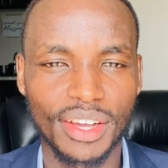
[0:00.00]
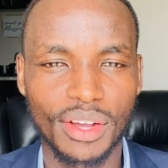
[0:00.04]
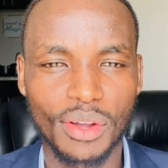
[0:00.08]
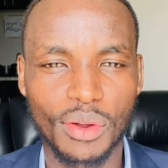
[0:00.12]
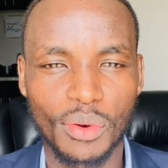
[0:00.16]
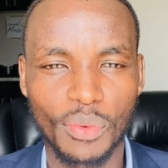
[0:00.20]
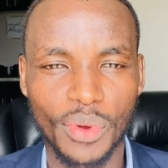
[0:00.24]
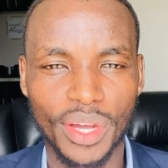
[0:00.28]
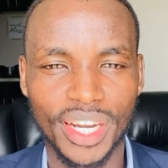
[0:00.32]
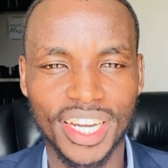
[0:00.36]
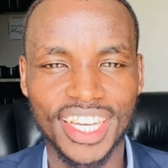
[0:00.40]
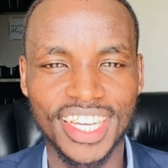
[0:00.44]

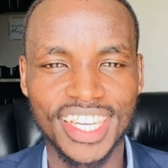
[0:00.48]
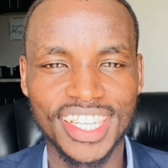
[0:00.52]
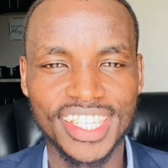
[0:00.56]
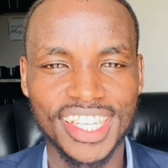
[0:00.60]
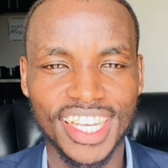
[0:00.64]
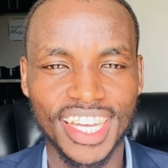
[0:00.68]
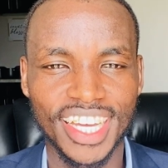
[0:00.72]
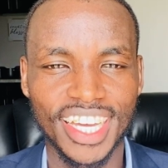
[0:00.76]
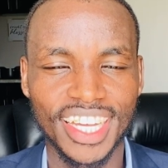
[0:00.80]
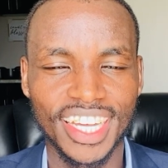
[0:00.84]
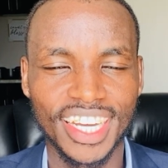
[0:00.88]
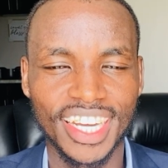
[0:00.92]
when he
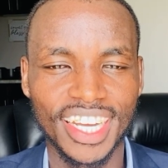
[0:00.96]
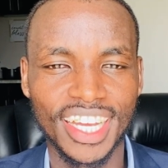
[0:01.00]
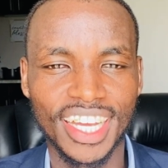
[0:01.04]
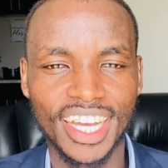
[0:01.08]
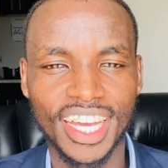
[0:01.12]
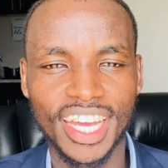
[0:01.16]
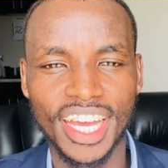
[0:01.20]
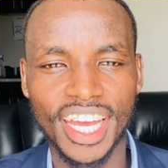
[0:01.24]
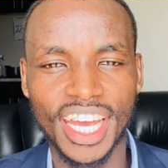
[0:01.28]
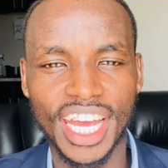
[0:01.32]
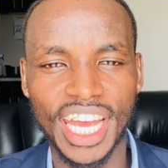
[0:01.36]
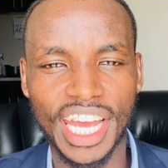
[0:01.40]
said,
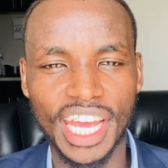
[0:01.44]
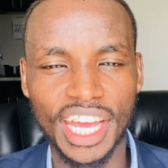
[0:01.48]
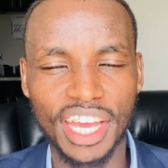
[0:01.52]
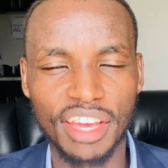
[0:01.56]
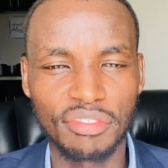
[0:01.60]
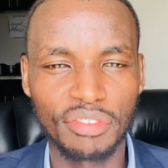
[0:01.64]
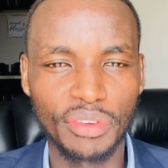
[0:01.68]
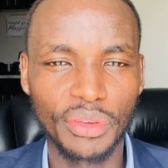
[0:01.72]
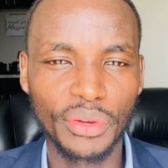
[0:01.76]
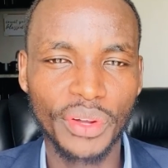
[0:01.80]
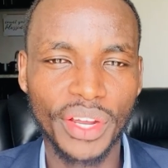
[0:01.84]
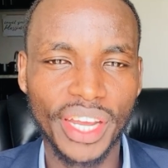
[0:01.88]
If
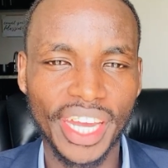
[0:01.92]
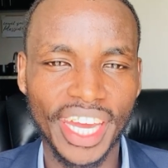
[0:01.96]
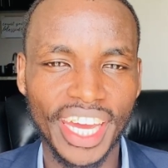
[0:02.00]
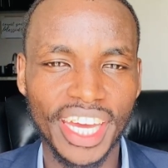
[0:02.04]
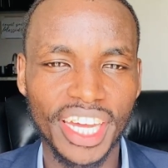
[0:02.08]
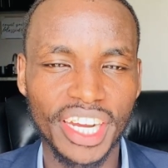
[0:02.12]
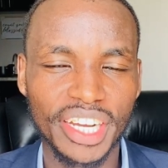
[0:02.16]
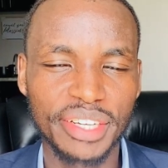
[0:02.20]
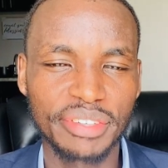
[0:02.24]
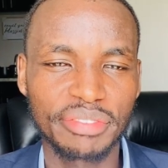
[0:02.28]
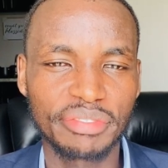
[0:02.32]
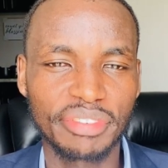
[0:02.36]
you
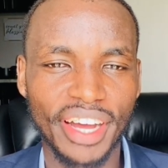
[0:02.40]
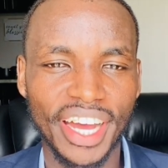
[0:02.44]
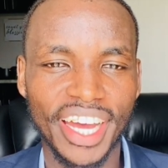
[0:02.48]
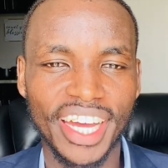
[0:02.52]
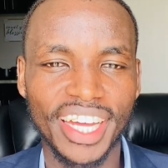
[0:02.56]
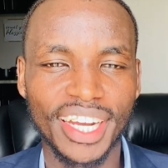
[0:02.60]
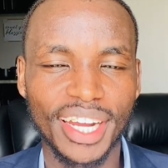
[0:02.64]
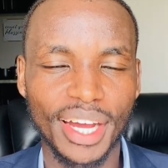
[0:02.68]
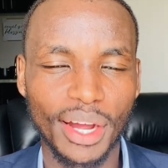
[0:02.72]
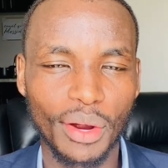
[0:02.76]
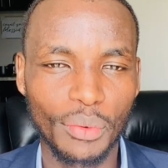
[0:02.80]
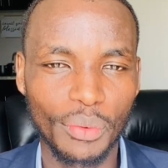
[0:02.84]
can't
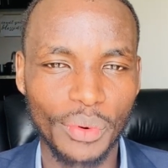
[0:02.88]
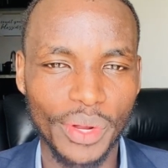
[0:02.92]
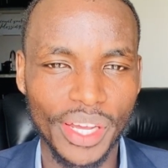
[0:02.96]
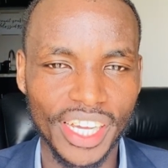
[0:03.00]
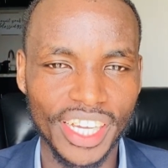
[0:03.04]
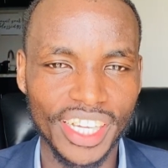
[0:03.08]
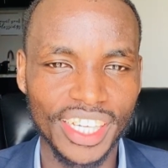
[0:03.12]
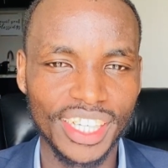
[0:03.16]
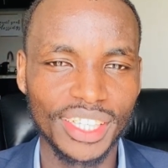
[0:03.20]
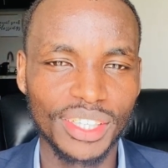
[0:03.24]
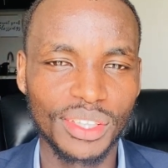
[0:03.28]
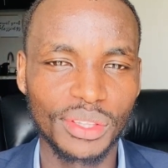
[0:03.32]
find a
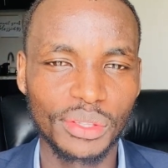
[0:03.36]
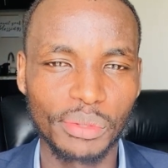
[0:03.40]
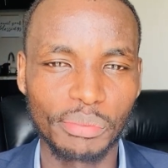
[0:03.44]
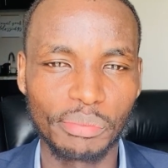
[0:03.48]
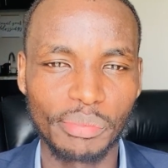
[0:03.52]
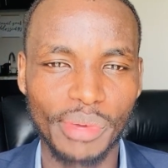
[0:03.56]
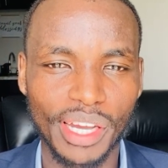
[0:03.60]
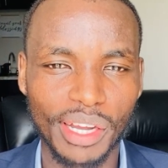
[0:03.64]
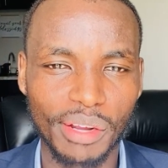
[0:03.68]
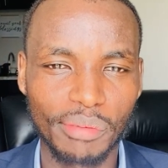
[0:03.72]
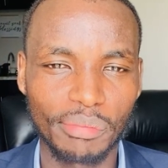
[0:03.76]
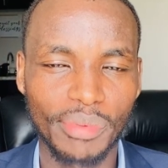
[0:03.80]
way to
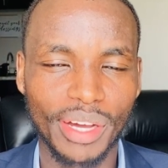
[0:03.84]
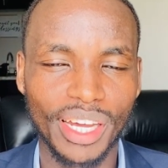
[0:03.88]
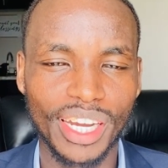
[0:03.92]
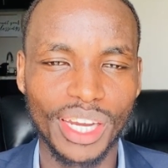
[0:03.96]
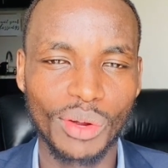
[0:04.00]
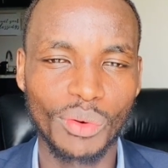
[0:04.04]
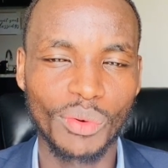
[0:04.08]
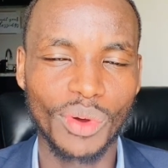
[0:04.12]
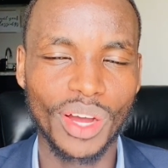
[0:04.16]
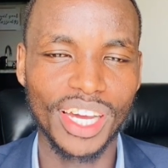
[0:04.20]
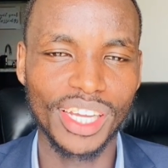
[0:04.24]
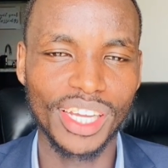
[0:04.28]
make money while